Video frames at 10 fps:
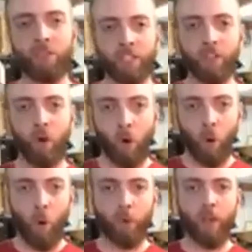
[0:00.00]
didn't
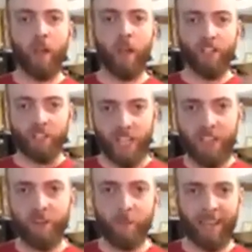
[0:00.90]
hold a
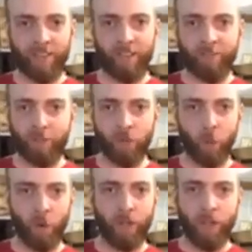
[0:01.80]
safe amount of
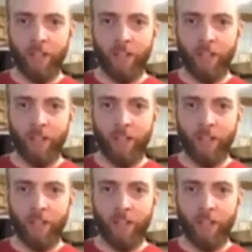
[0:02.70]
inventory.